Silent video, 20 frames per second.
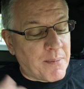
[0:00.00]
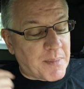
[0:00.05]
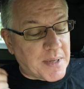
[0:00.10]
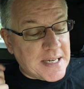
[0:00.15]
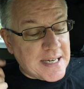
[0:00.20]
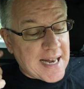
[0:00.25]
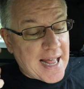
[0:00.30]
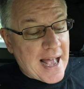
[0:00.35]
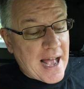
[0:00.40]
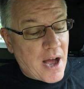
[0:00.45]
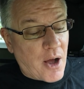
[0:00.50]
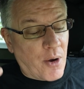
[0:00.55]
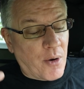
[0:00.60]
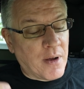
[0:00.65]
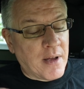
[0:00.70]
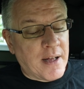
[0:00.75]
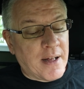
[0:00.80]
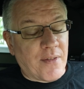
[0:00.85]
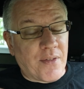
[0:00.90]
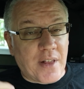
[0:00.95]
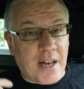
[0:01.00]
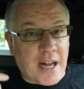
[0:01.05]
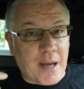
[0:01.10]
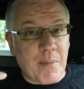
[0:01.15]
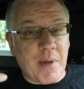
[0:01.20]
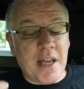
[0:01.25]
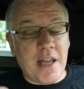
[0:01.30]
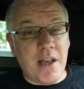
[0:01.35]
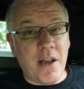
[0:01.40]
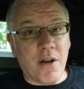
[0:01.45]
But now that
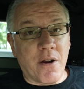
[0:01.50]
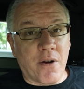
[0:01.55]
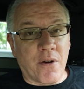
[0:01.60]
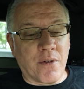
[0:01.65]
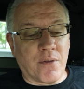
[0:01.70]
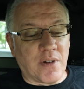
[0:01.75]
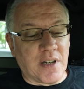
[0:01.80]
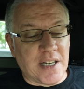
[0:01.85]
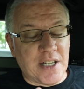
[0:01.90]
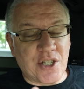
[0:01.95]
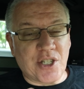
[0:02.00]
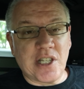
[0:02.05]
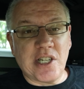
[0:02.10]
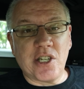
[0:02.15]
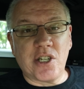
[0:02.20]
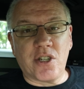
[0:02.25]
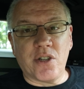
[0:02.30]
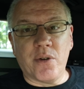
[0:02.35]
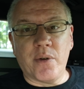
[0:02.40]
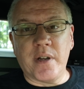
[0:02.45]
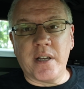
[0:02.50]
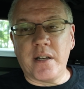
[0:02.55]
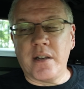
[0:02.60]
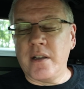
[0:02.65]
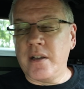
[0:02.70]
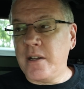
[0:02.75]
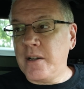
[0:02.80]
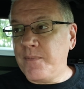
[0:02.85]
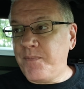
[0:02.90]
I'm here listening to it